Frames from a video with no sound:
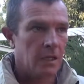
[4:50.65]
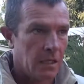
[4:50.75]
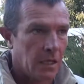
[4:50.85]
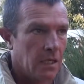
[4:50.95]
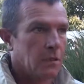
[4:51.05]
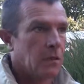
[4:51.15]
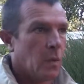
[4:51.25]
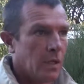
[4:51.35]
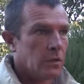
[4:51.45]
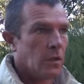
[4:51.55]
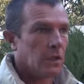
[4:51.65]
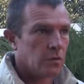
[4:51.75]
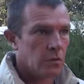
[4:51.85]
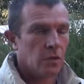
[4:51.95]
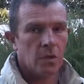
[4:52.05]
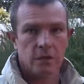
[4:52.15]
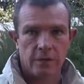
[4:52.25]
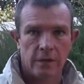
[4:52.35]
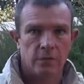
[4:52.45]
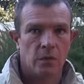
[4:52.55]
Get $1, $2,
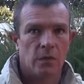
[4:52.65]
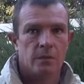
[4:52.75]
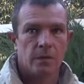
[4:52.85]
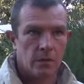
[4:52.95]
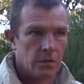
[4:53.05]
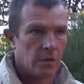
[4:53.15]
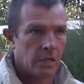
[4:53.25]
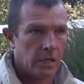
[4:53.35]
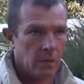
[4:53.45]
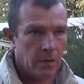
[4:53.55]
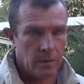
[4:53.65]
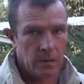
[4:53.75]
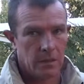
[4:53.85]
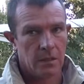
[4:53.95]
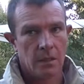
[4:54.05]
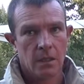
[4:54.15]
$5 because you can get away with it.